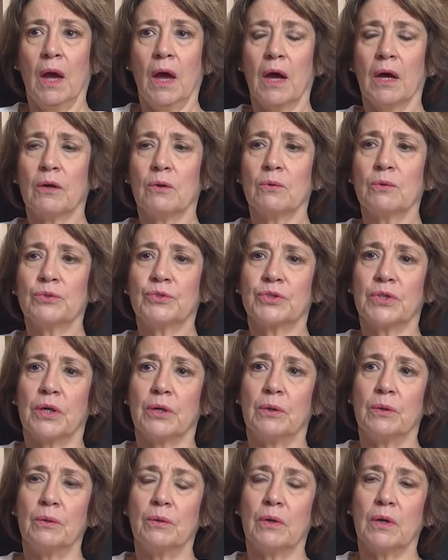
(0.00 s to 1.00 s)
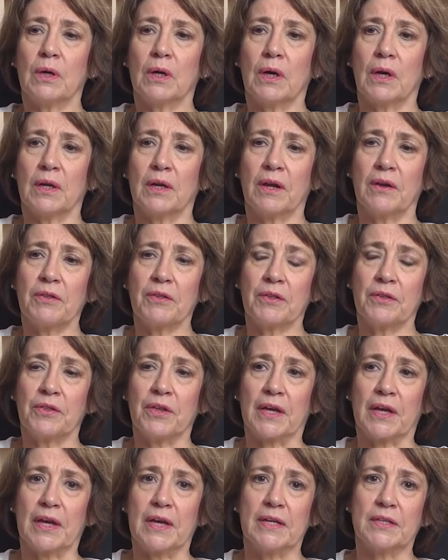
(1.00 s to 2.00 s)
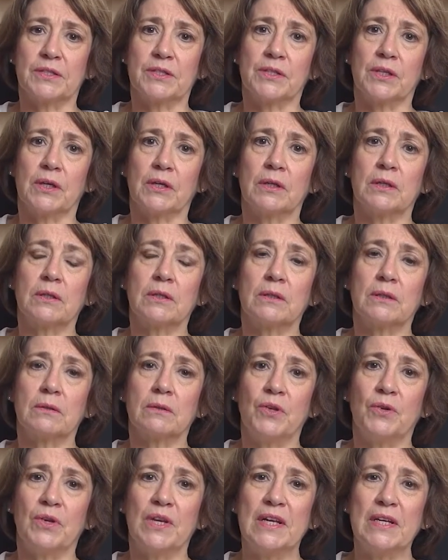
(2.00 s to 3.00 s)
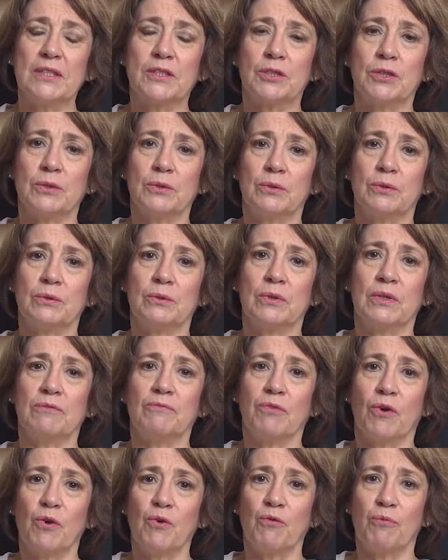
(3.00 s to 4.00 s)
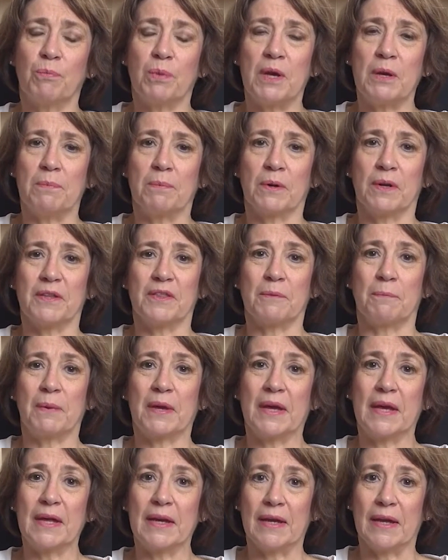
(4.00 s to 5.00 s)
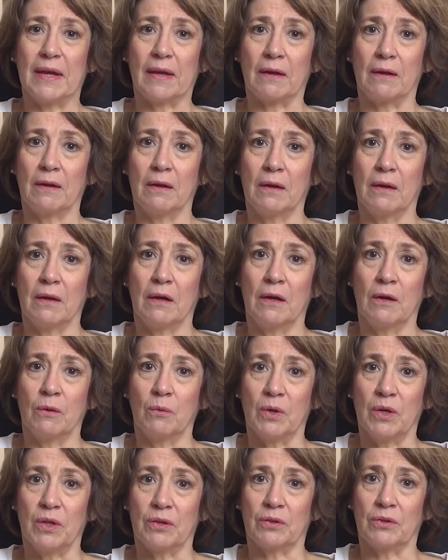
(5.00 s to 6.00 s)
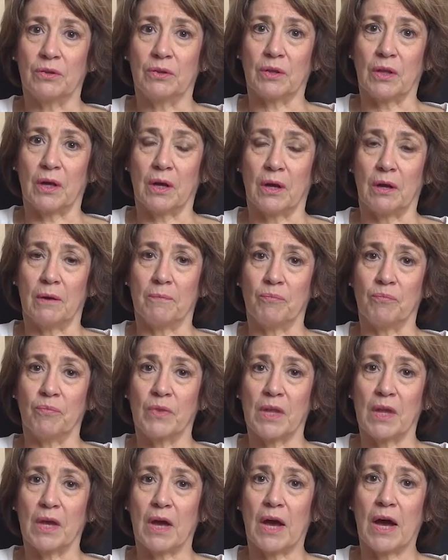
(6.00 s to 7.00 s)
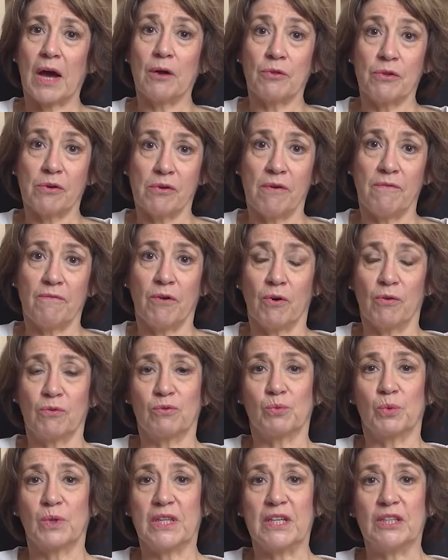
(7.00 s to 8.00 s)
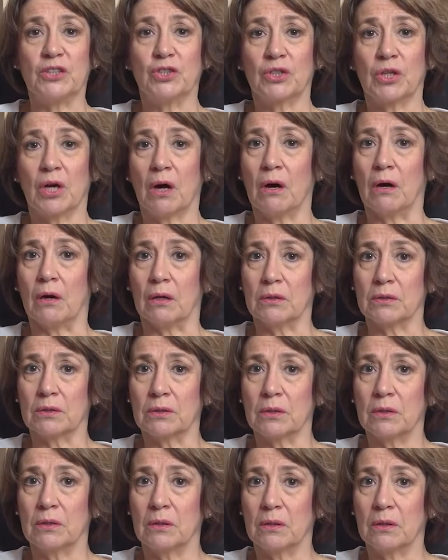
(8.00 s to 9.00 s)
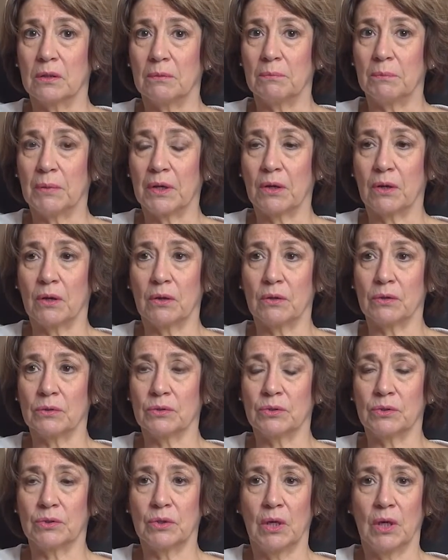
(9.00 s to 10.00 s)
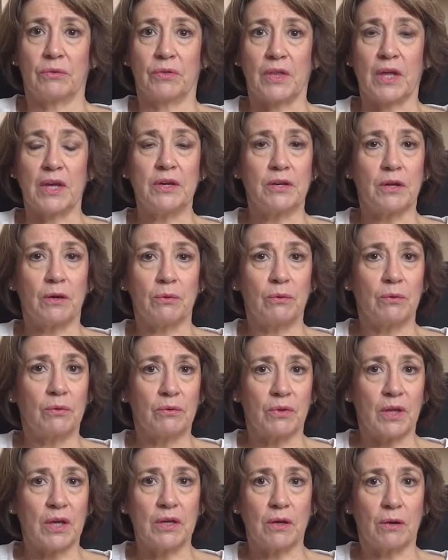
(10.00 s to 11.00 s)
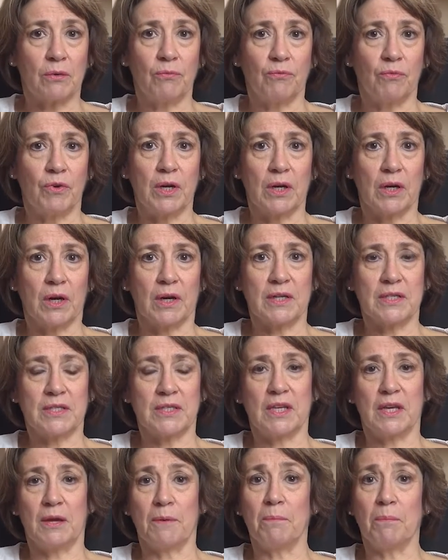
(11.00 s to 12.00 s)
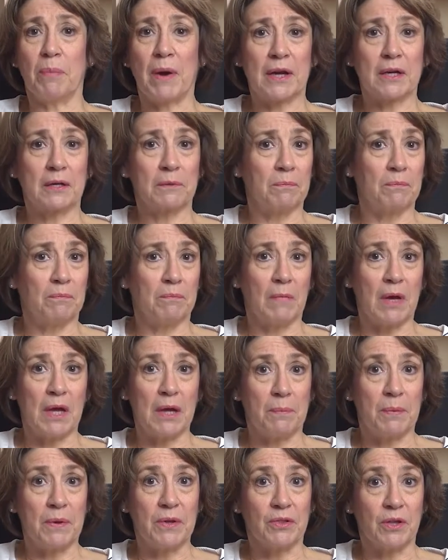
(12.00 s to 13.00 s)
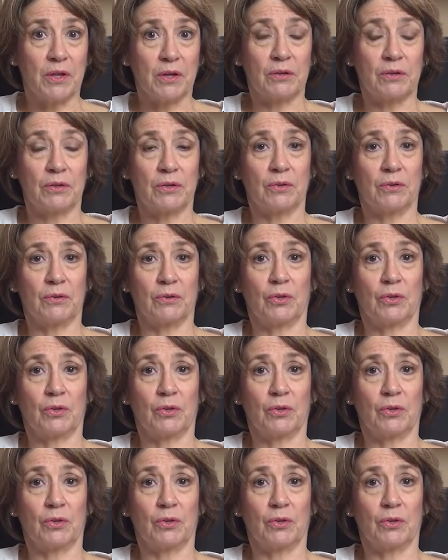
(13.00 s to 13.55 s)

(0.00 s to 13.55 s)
And also another thing is that you need to involve people at the beginning with how they're involved with each task, because they don't realise the impact maybe that